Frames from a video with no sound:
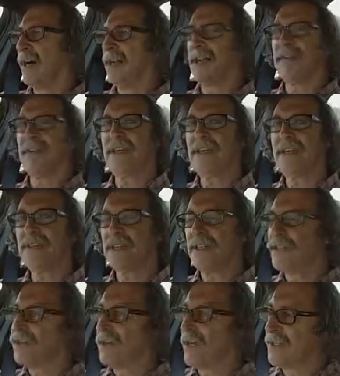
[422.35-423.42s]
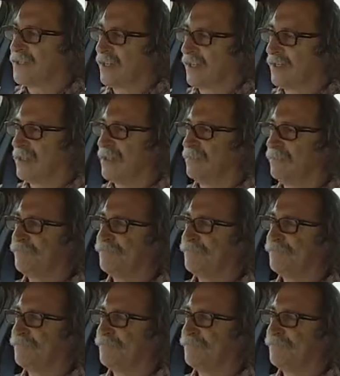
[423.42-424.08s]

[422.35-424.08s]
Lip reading: And I think it's interesting that